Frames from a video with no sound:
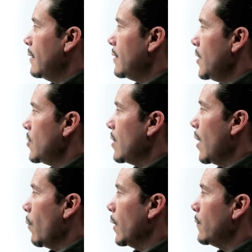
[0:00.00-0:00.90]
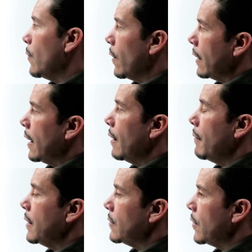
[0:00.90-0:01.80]
The teacher I worked for kind of
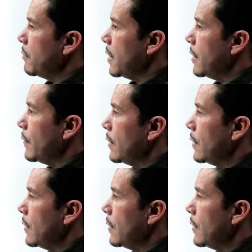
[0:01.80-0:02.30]
mentored me.